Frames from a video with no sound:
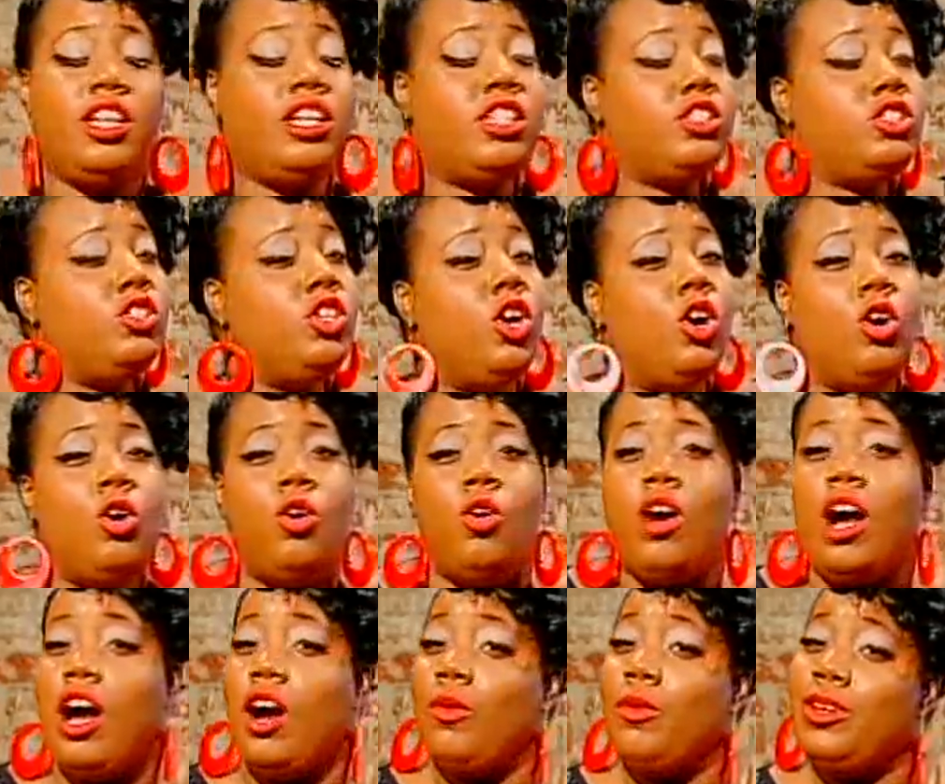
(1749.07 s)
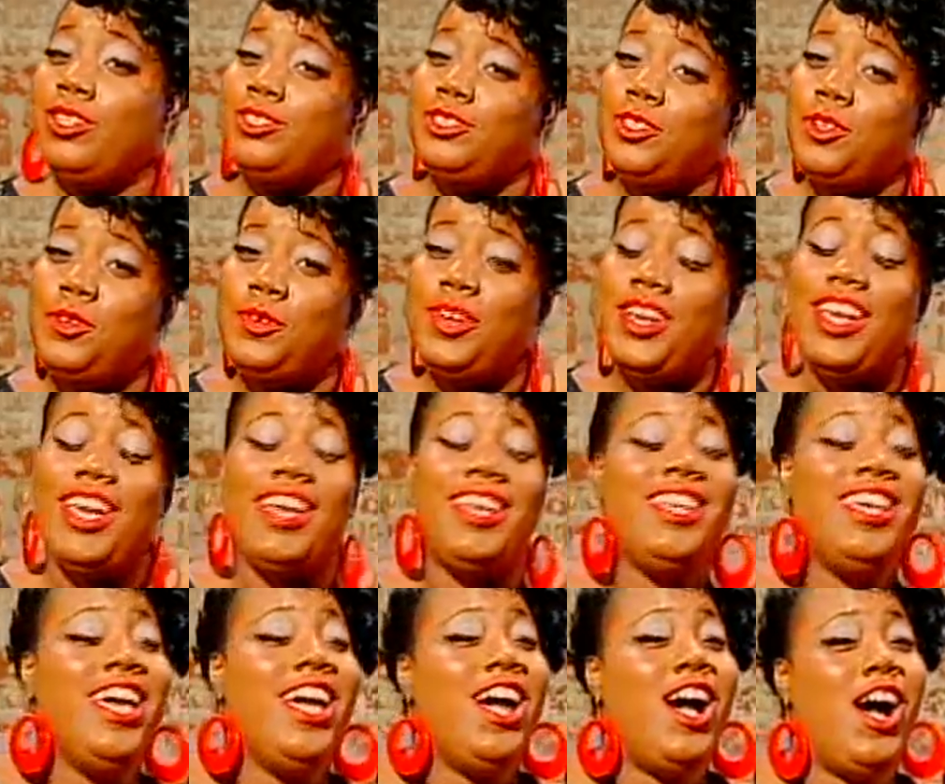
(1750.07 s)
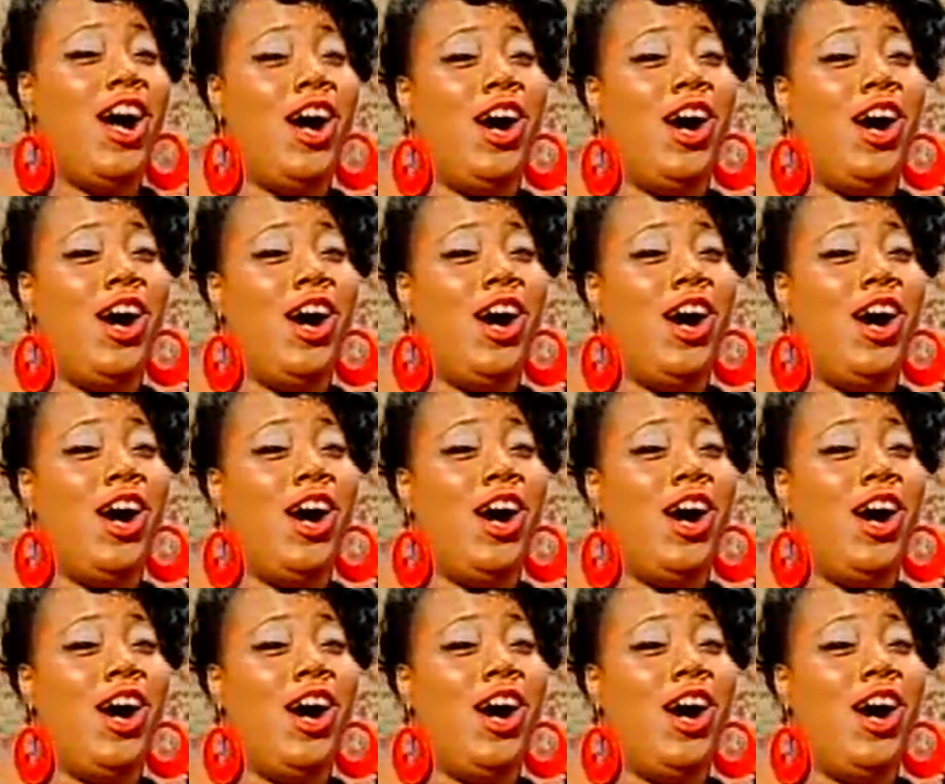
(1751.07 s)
let us know how we're doing,